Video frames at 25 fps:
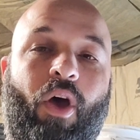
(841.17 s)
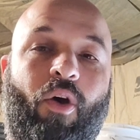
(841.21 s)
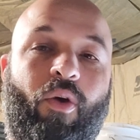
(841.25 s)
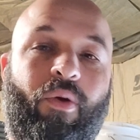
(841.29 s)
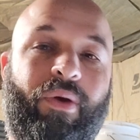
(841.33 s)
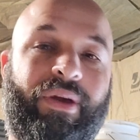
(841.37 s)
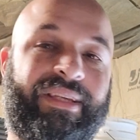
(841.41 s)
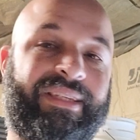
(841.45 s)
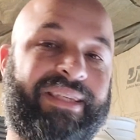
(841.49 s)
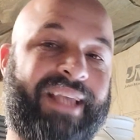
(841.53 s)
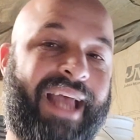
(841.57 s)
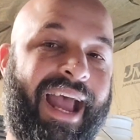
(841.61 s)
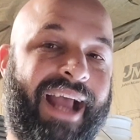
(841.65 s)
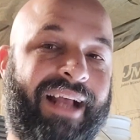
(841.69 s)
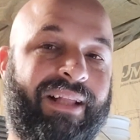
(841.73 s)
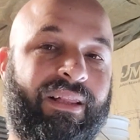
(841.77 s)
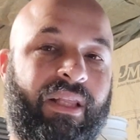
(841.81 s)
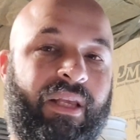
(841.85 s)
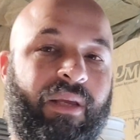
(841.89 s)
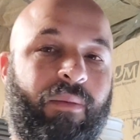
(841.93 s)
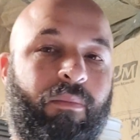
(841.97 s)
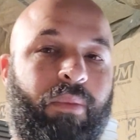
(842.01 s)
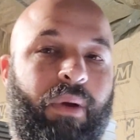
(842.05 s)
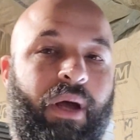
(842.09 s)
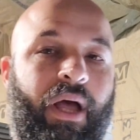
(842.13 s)
know
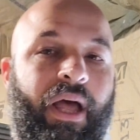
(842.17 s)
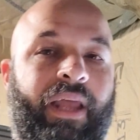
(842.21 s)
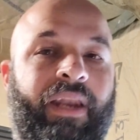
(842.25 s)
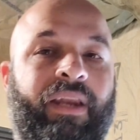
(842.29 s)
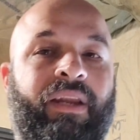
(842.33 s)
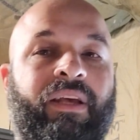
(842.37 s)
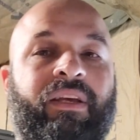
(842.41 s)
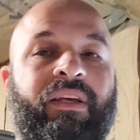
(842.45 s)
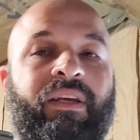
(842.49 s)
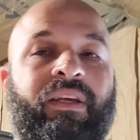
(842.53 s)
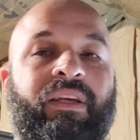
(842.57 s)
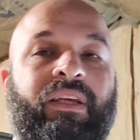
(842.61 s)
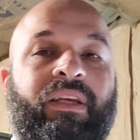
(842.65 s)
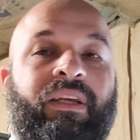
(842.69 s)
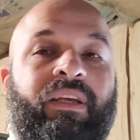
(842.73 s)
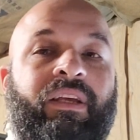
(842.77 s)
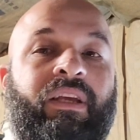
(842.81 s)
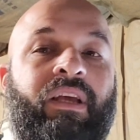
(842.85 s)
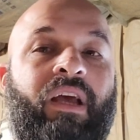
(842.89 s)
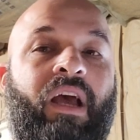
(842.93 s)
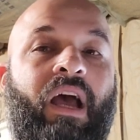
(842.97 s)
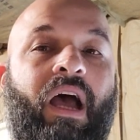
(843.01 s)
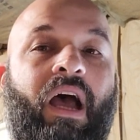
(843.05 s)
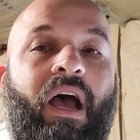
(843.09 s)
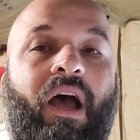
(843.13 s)
exactly, but
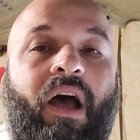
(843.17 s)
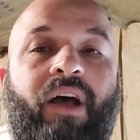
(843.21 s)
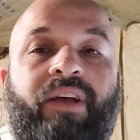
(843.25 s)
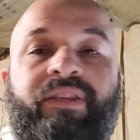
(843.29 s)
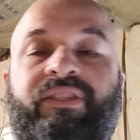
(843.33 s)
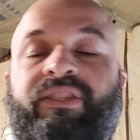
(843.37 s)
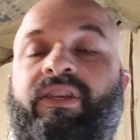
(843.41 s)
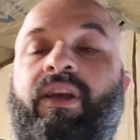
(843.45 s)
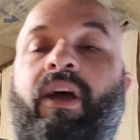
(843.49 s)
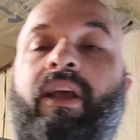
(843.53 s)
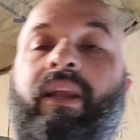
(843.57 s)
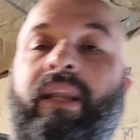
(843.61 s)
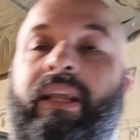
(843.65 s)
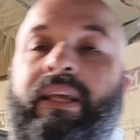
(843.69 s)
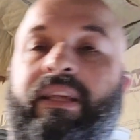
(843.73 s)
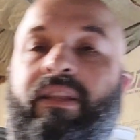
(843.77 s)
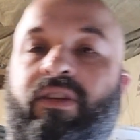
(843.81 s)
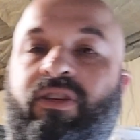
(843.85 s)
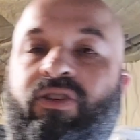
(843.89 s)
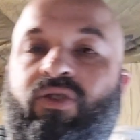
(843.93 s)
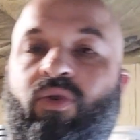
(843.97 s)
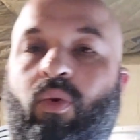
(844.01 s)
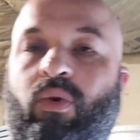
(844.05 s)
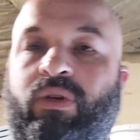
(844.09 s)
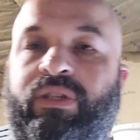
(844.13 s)
suddenly
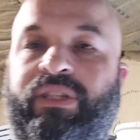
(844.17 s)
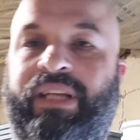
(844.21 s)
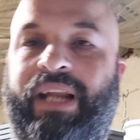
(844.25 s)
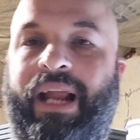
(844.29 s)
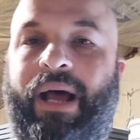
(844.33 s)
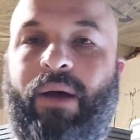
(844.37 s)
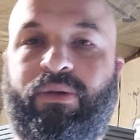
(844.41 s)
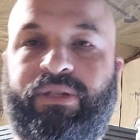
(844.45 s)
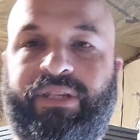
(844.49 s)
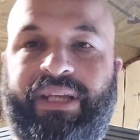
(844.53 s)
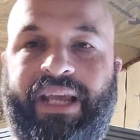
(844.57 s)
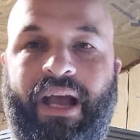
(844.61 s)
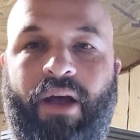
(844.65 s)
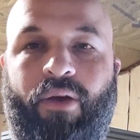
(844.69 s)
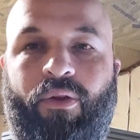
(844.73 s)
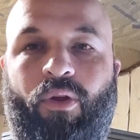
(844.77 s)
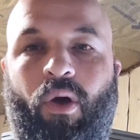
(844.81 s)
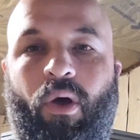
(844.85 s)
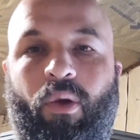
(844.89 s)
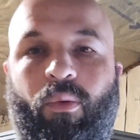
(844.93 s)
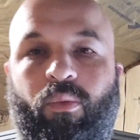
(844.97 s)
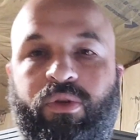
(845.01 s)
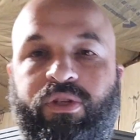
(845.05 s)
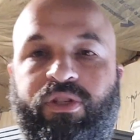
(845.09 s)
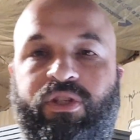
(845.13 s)
the source that I was counting
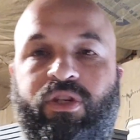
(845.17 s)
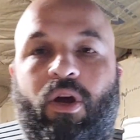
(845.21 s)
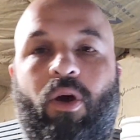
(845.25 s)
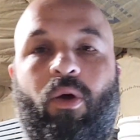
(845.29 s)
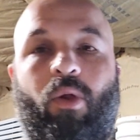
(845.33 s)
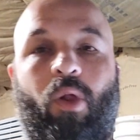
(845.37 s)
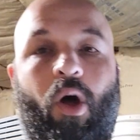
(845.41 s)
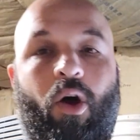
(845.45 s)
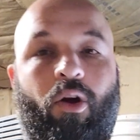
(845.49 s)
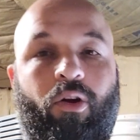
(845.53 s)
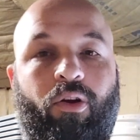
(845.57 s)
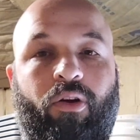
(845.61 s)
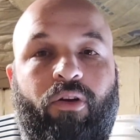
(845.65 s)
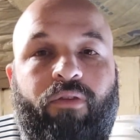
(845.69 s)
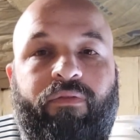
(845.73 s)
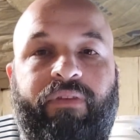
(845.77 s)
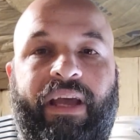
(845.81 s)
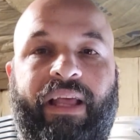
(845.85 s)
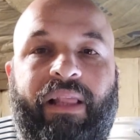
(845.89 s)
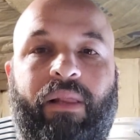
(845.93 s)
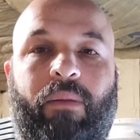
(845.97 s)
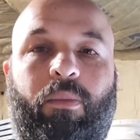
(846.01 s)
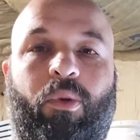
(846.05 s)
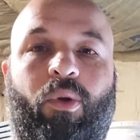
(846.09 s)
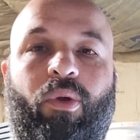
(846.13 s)
on was no longer
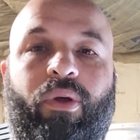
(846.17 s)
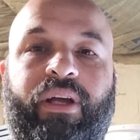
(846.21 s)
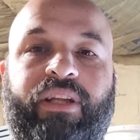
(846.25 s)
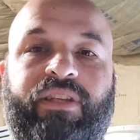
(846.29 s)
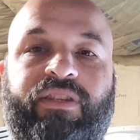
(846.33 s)
available.